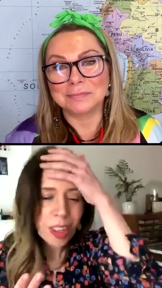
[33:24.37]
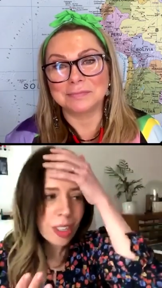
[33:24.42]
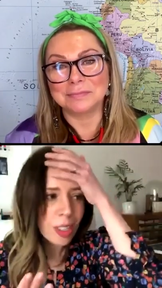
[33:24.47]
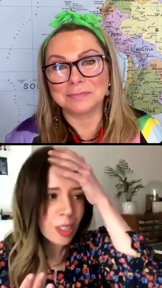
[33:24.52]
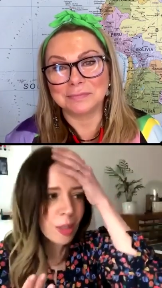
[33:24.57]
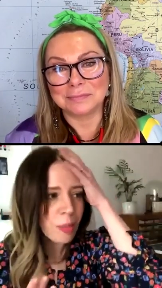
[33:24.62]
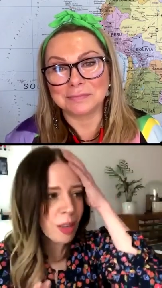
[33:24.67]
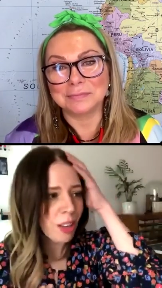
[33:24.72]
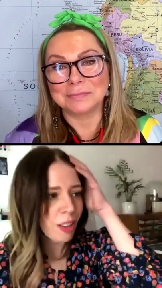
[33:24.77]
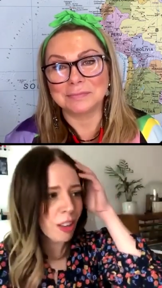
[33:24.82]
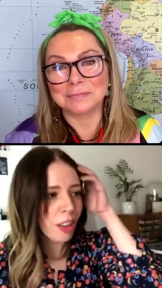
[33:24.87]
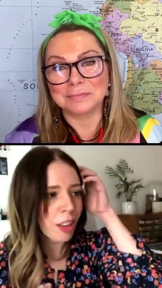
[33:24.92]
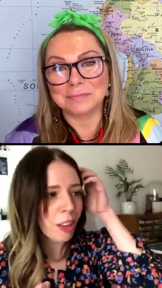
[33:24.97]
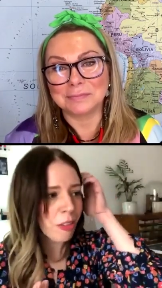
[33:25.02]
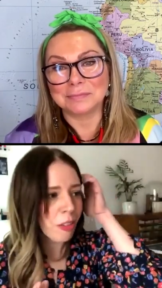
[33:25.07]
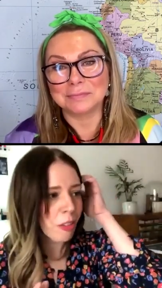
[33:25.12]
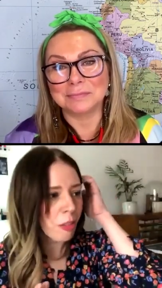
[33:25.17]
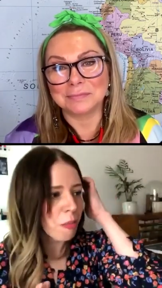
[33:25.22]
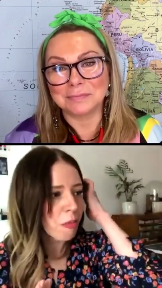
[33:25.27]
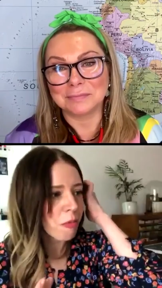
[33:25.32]
Speaker 1: this has been a thing
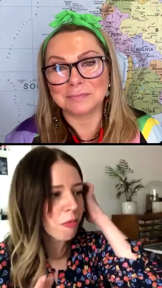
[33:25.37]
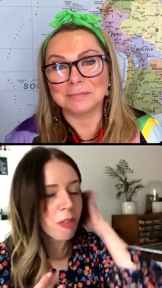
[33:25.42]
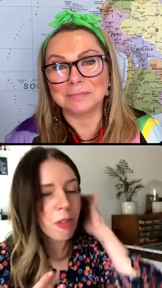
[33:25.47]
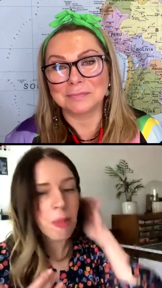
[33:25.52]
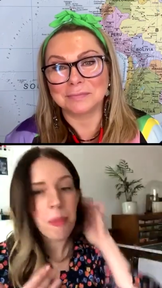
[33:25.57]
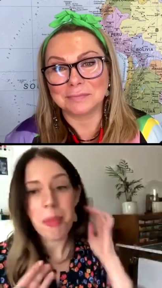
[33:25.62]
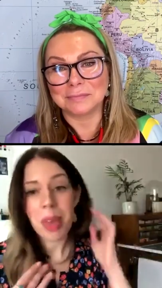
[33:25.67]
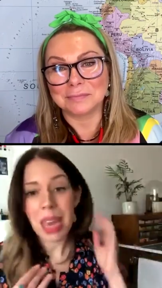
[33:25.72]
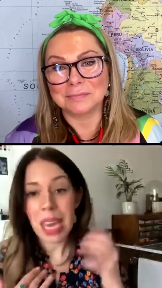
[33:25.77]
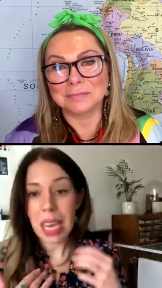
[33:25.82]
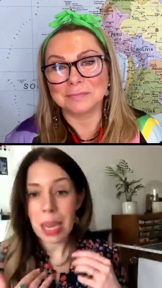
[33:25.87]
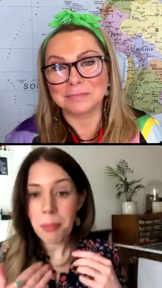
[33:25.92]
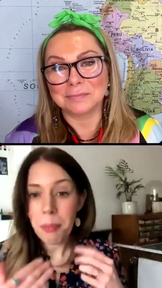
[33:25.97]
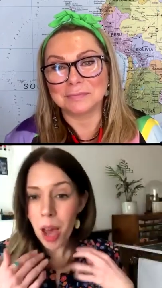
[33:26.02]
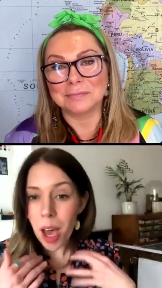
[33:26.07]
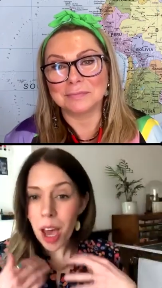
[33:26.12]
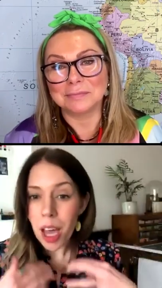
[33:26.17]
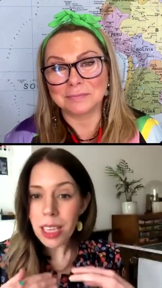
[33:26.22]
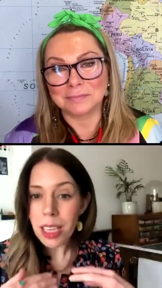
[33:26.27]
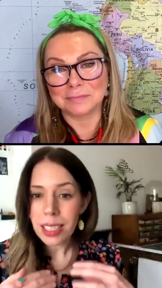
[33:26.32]
for for me
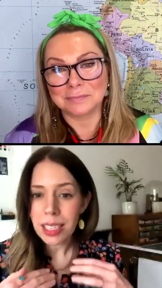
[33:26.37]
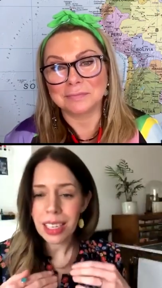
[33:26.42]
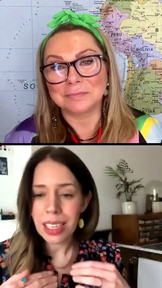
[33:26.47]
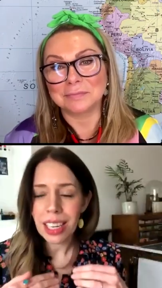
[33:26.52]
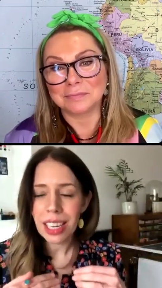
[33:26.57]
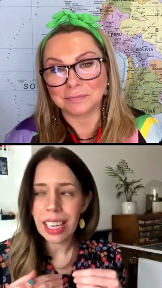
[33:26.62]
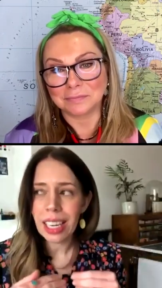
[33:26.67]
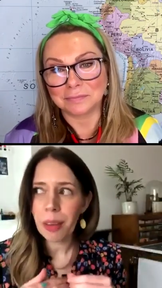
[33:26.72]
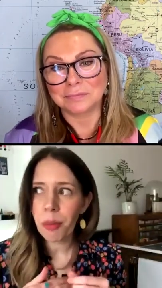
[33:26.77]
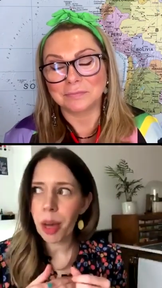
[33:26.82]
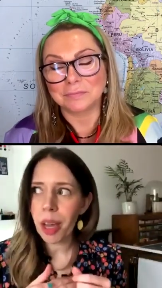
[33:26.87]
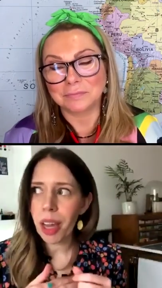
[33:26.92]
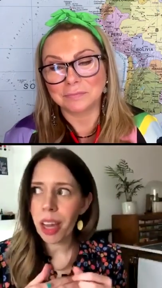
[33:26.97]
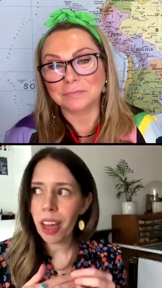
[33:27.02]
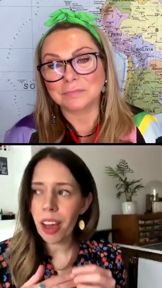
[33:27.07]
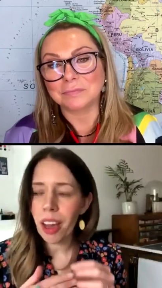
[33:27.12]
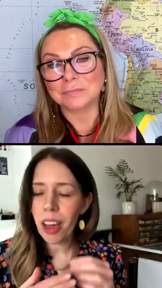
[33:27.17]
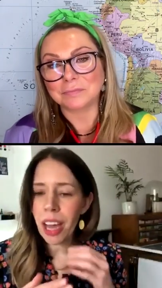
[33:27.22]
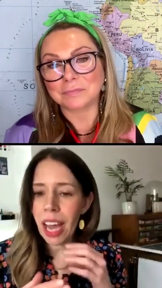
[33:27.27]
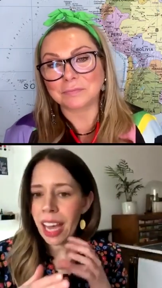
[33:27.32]
personally,
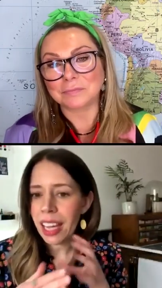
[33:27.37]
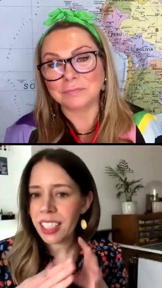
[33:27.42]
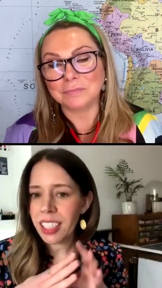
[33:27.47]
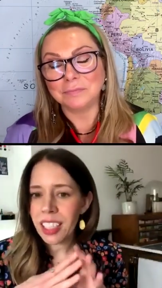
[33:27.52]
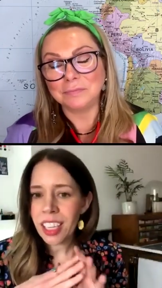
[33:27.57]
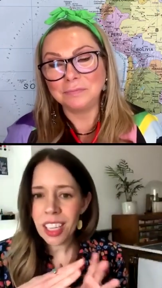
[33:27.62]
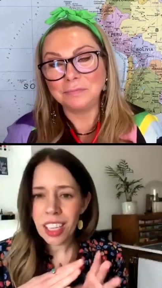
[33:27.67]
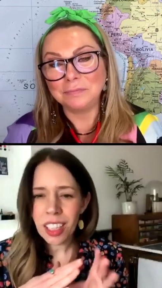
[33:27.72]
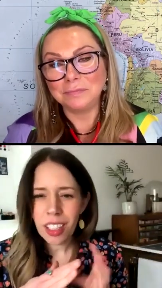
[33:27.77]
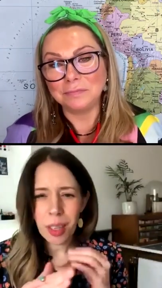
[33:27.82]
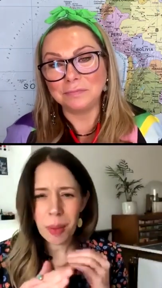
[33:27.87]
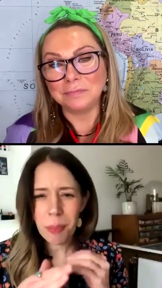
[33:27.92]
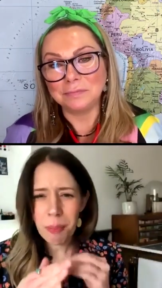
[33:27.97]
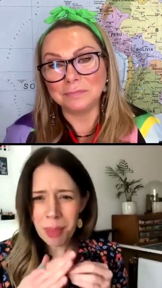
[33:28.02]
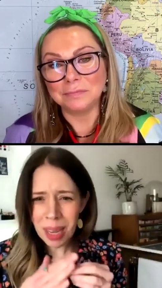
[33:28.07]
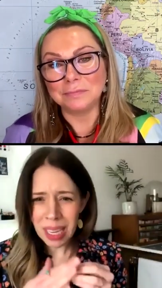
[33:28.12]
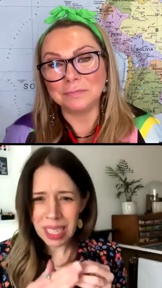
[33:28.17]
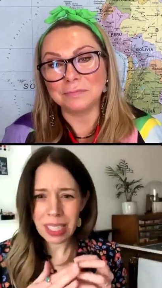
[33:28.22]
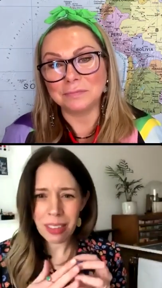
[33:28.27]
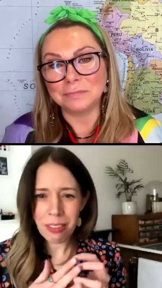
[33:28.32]
where I had like
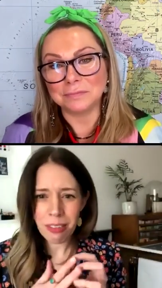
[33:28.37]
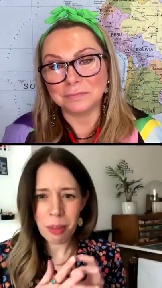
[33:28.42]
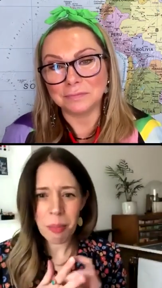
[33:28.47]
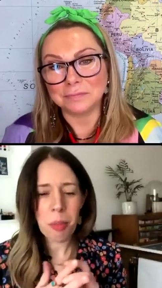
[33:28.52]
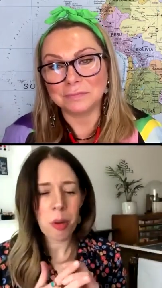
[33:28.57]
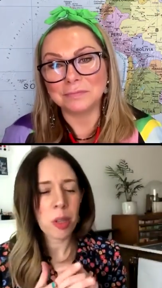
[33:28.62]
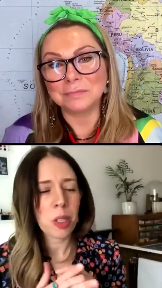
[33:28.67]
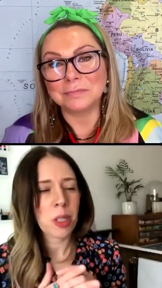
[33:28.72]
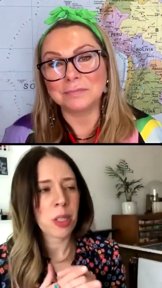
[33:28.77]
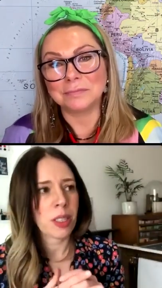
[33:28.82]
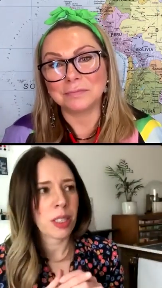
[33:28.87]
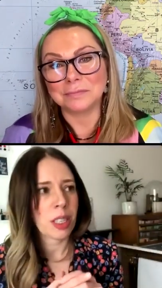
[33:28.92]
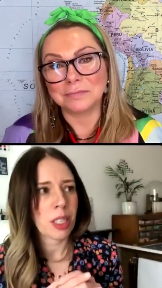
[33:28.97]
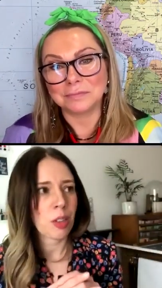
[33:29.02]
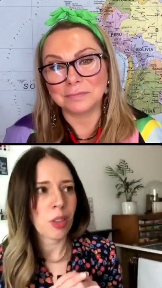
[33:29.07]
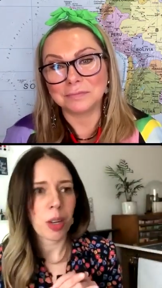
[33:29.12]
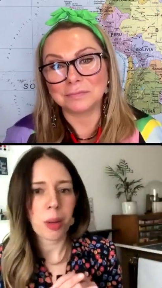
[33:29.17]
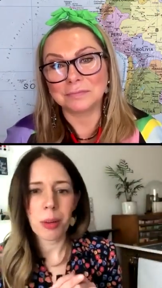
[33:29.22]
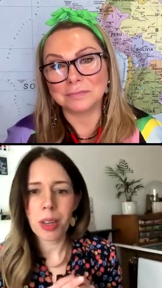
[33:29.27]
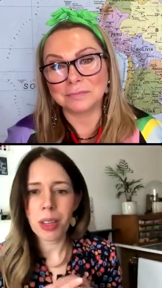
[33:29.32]
massive imposter
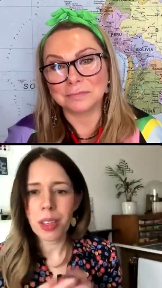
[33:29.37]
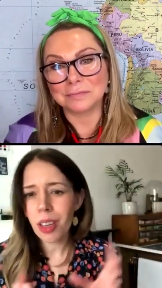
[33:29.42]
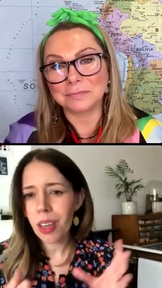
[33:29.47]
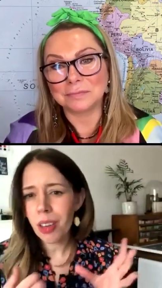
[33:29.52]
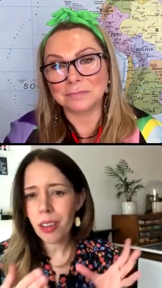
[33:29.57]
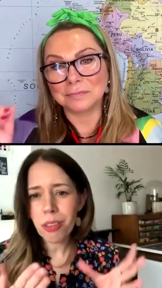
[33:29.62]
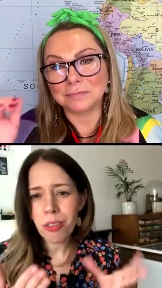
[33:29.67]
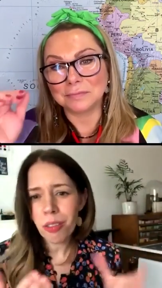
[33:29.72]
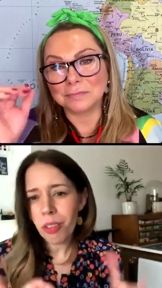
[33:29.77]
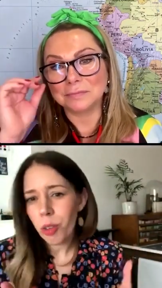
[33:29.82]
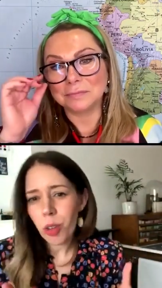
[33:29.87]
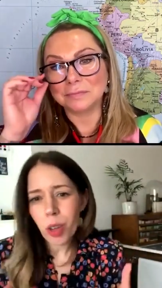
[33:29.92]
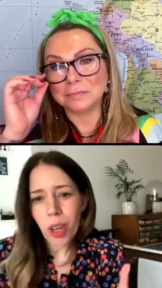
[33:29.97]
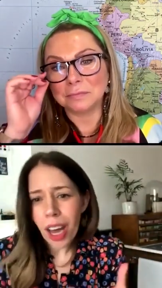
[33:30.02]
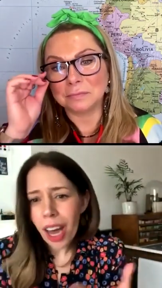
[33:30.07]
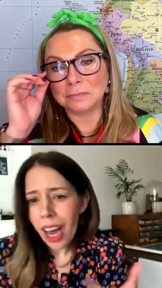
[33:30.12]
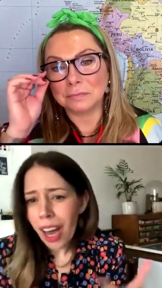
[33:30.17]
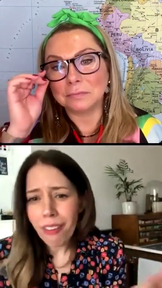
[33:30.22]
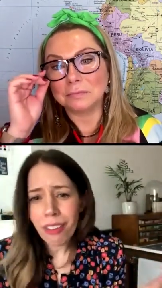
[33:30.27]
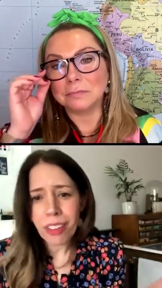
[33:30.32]
syndrome because I thought
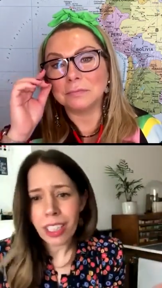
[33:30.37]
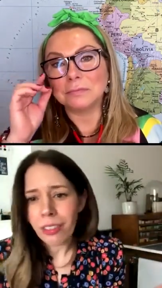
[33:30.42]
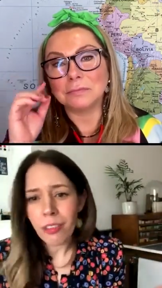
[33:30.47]
I haven't